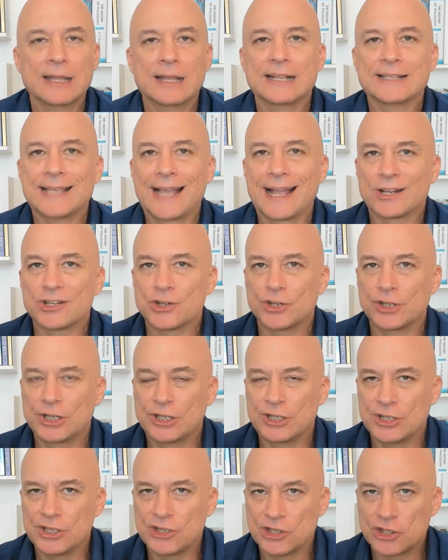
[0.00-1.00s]
it's actually
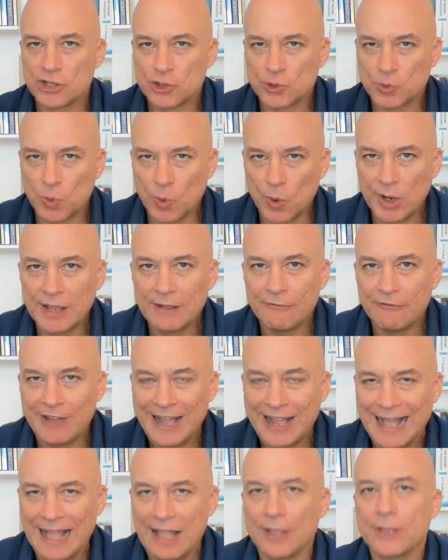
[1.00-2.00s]
destroying
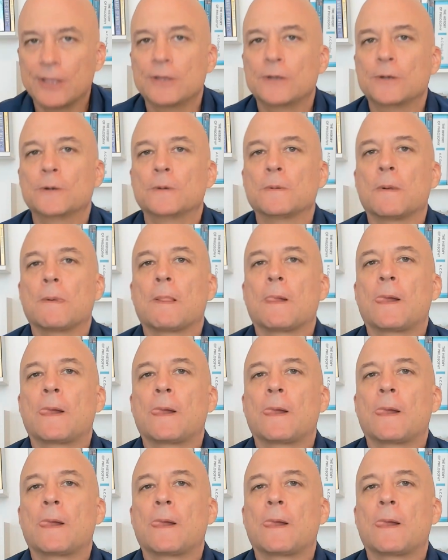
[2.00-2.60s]
value